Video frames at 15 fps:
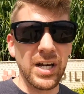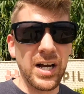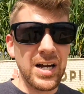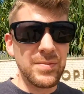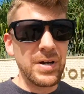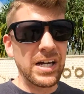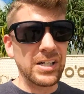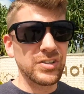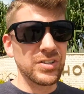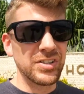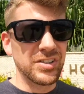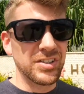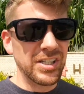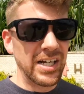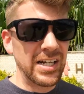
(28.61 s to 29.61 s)
I'm actually
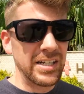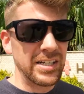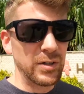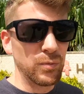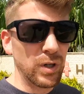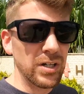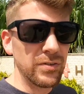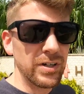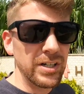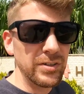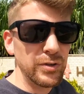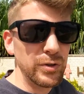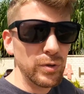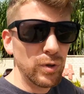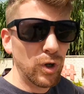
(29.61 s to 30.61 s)
standing in one of a
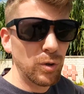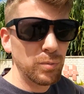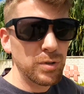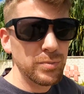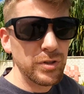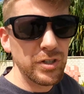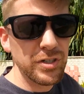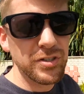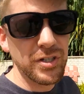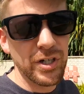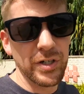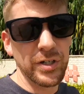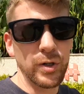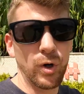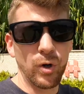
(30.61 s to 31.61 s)
new home communities
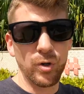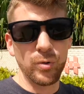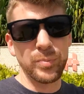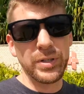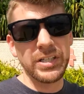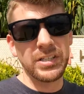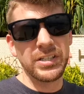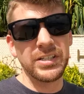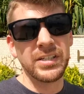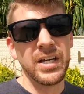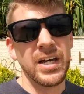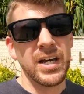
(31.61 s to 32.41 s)
here in Ho'opili.